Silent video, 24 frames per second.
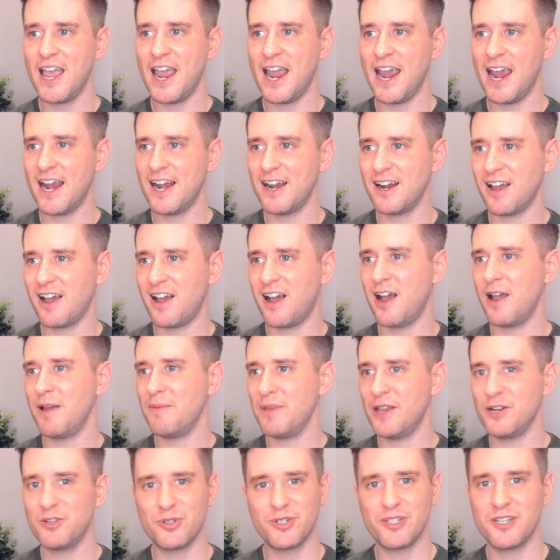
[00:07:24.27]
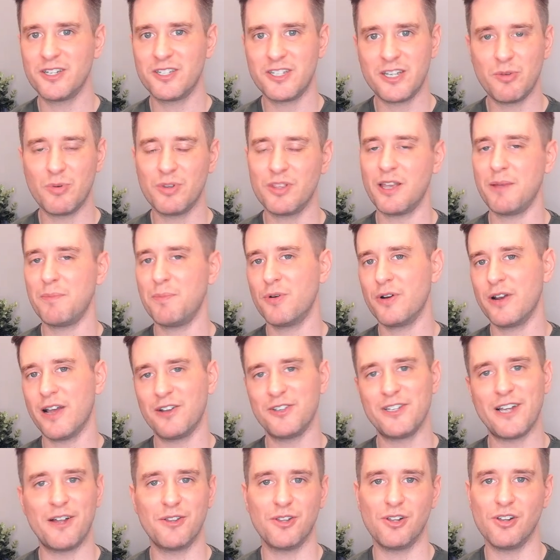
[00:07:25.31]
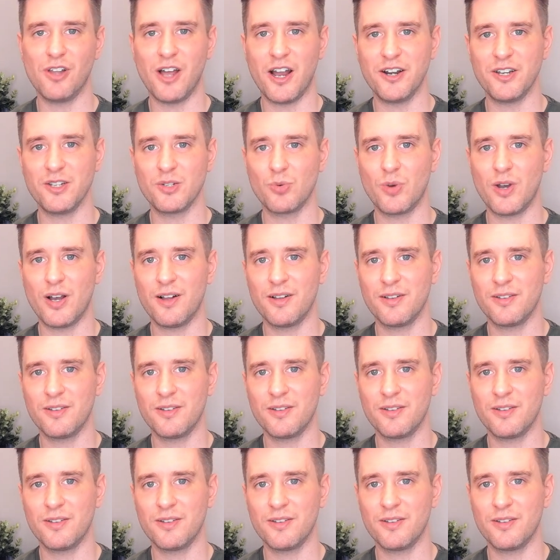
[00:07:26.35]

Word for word: and I'm interested to see what they put out down the line as well.